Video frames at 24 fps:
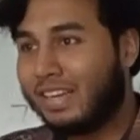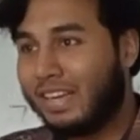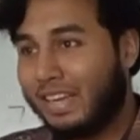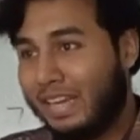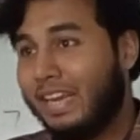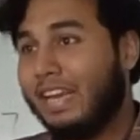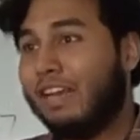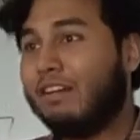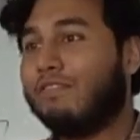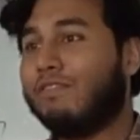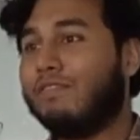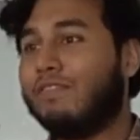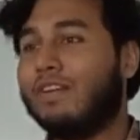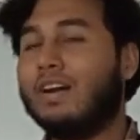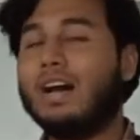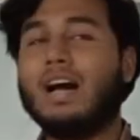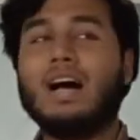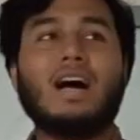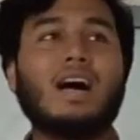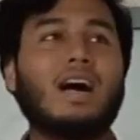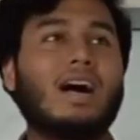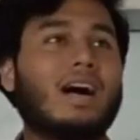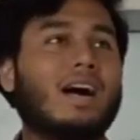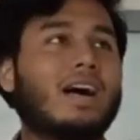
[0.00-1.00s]
if
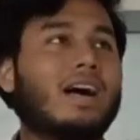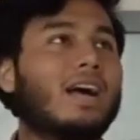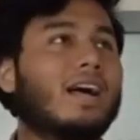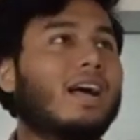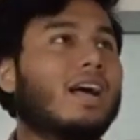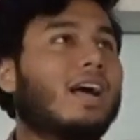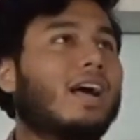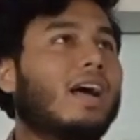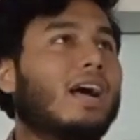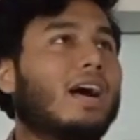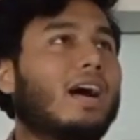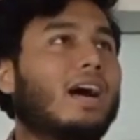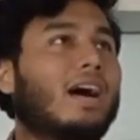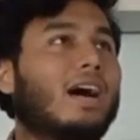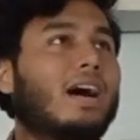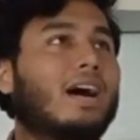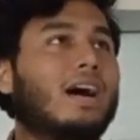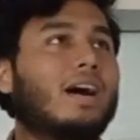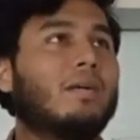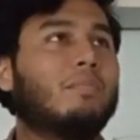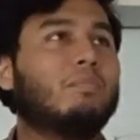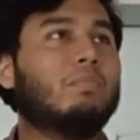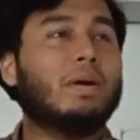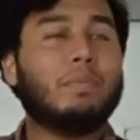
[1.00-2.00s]

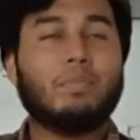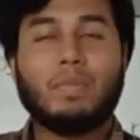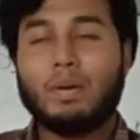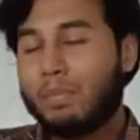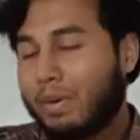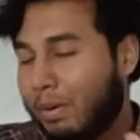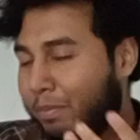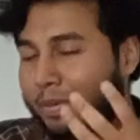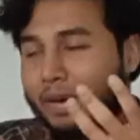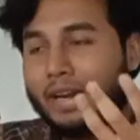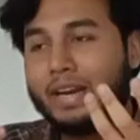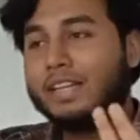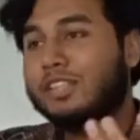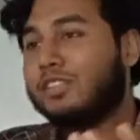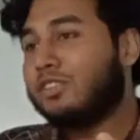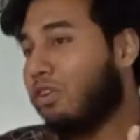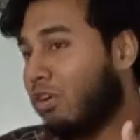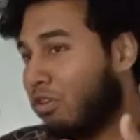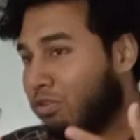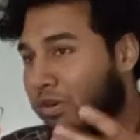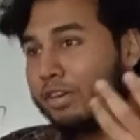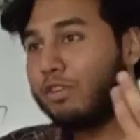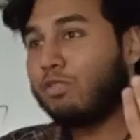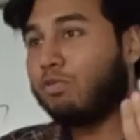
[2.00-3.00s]
my brain is
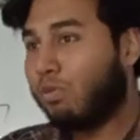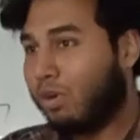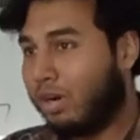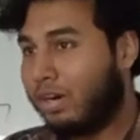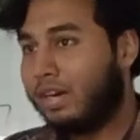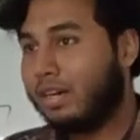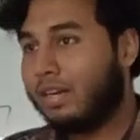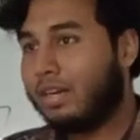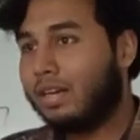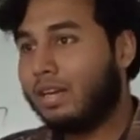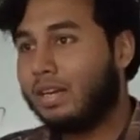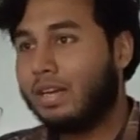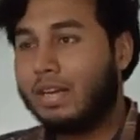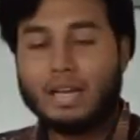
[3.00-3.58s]
not going to work,